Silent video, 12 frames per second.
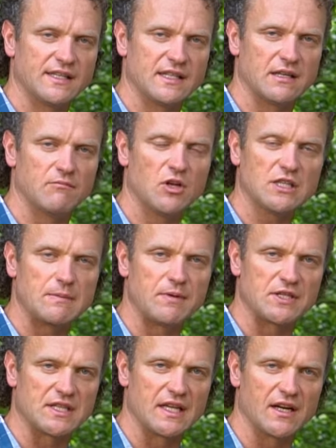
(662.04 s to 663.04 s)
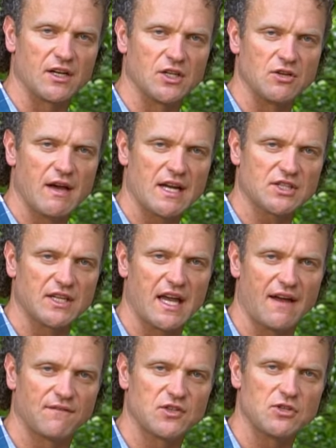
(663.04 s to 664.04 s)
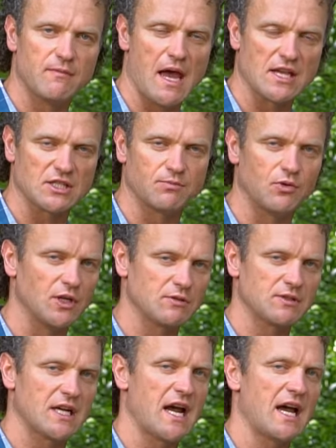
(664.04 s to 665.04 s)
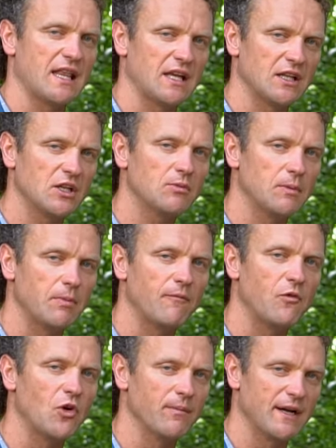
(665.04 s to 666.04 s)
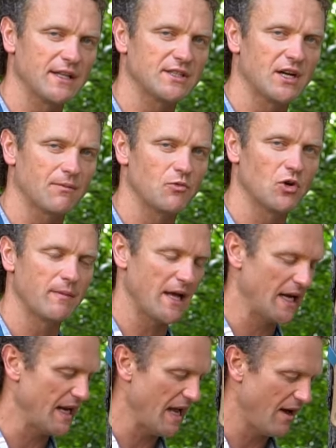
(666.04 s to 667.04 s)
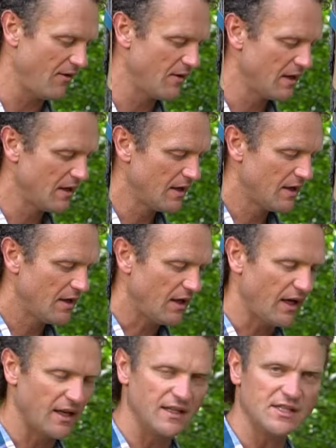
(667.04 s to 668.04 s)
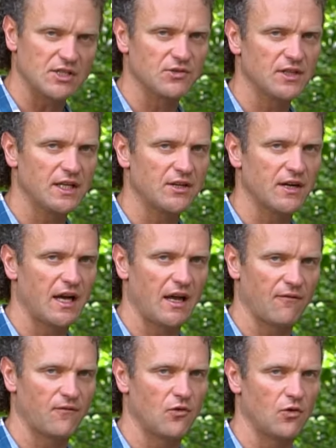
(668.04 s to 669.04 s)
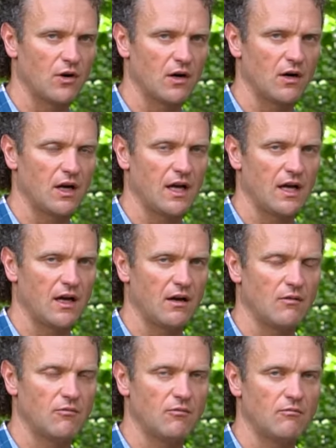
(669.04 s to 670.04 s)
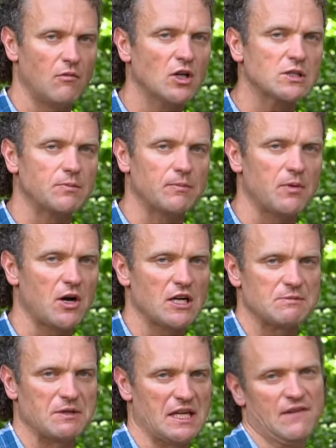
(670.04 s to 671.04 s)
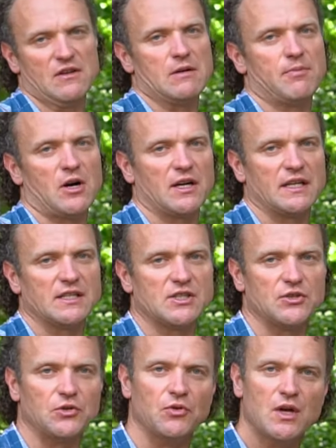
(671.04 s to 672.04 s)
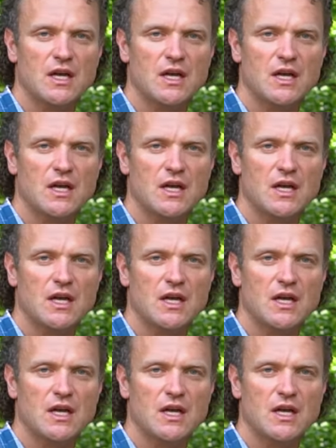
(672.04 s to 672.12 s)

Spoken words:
in a multi-pitch scenario, you actually have 2 master points, which I highlighted a little bit before, but I'll talk more about it now. And this is really great for multiple parties, but even a party of 2,